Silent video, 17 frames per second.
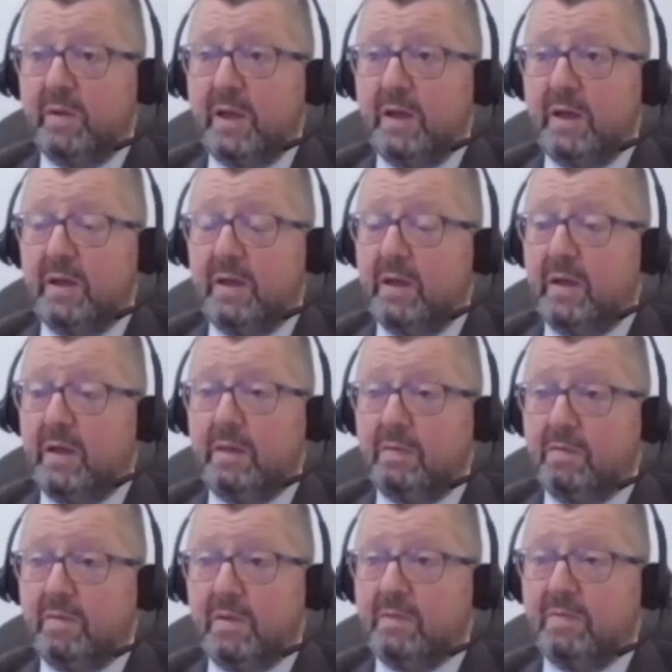
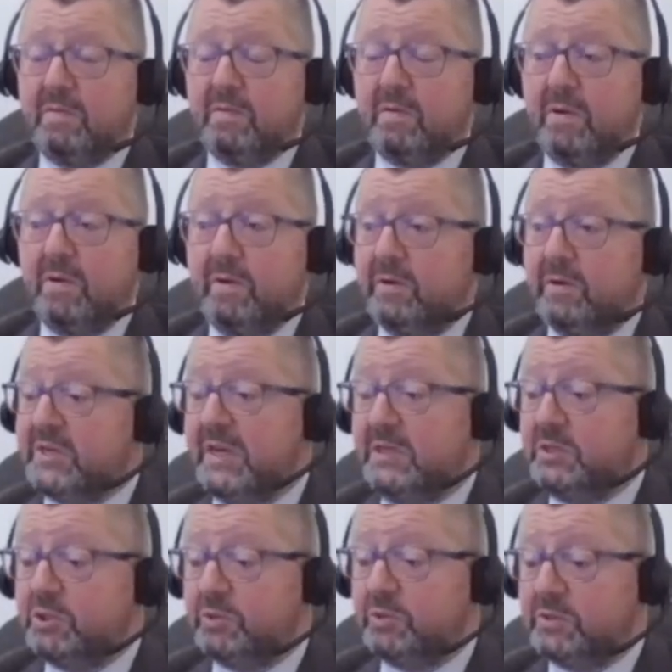And so on, or
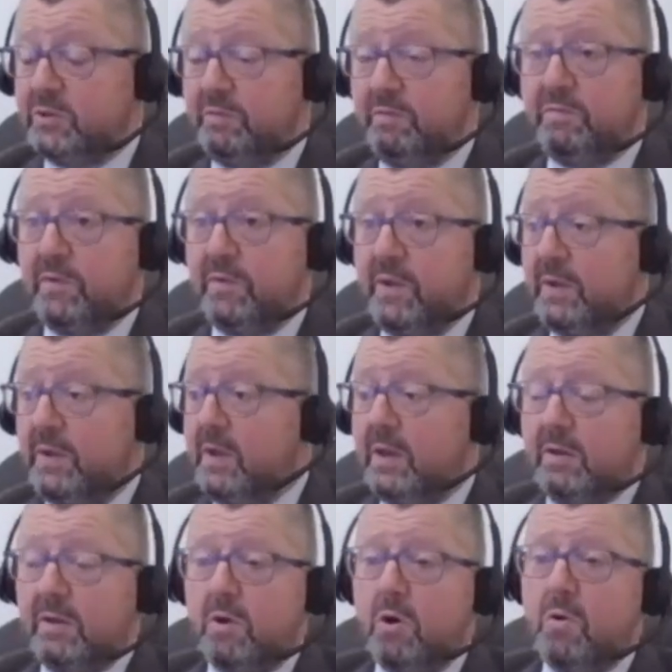teachers who've
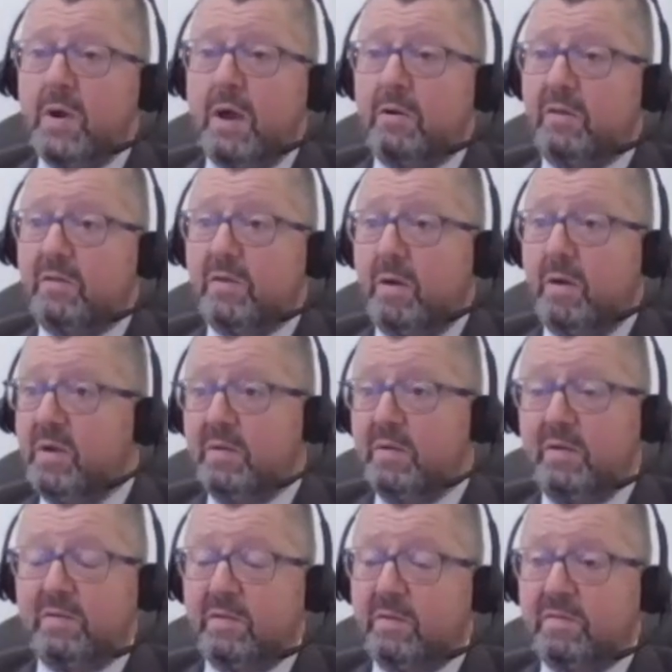gone out of
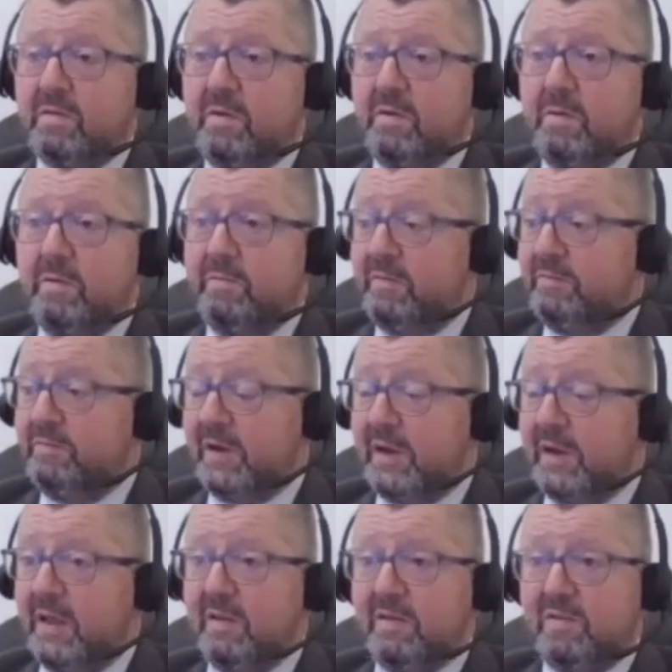Dublin because it's so
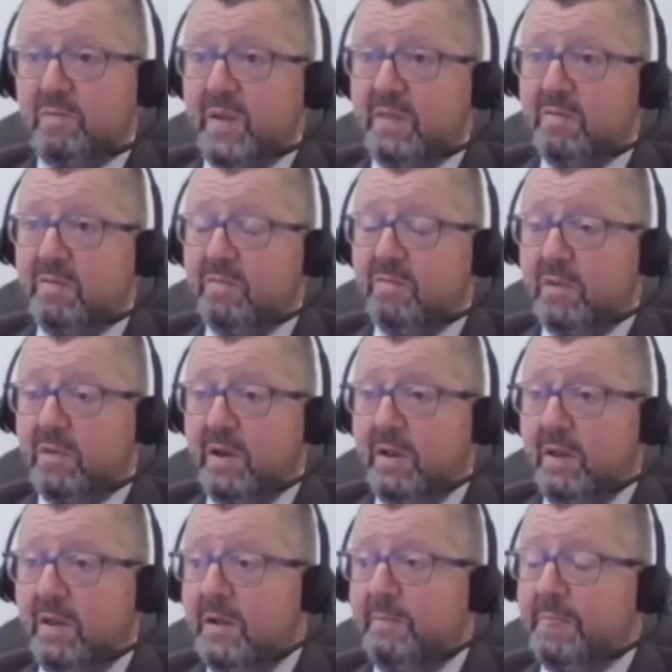horrifically expensive
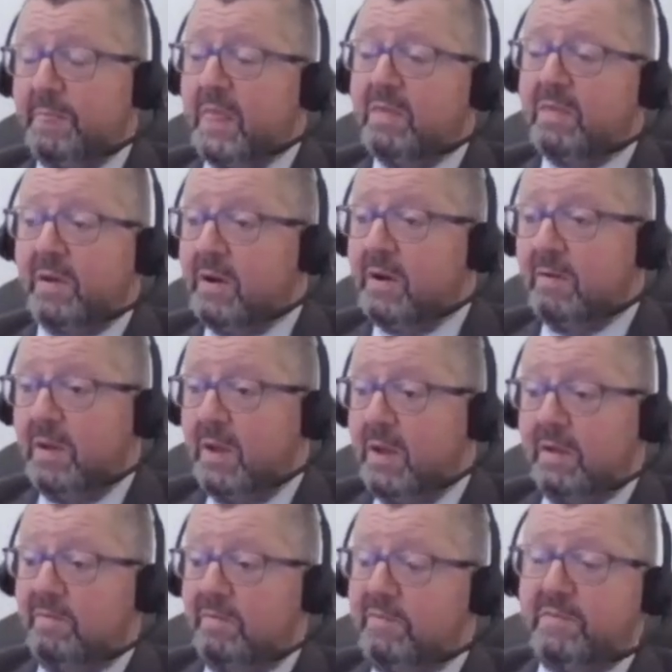so they're
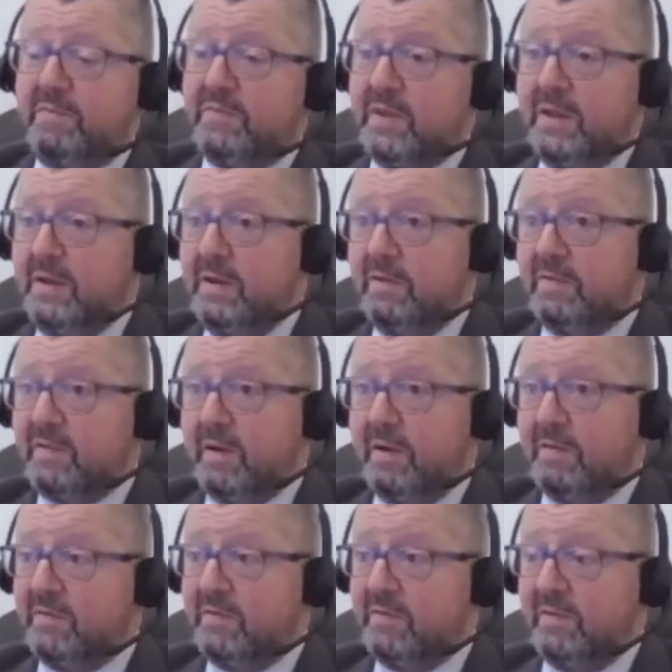15 years
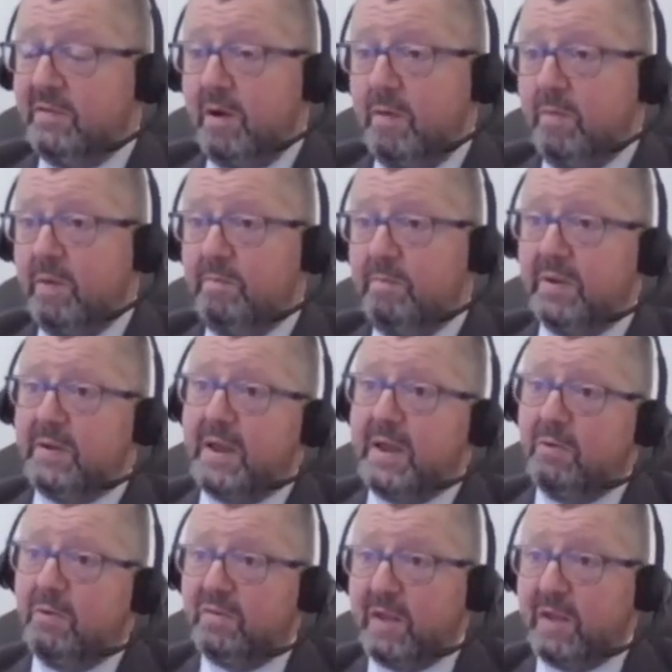service in Dublin, but
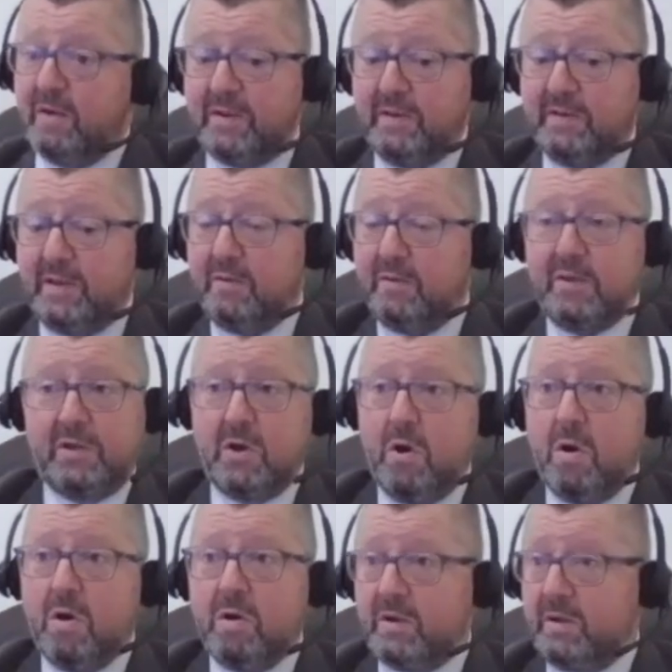now starting down in
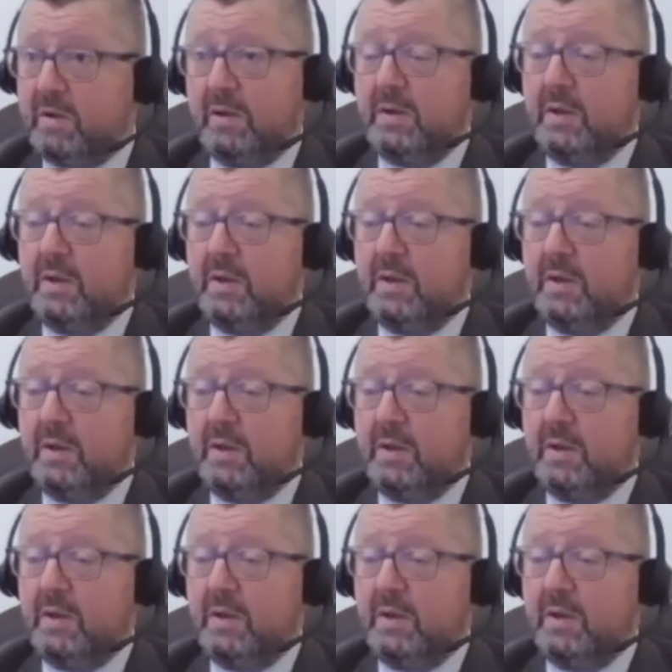Cork.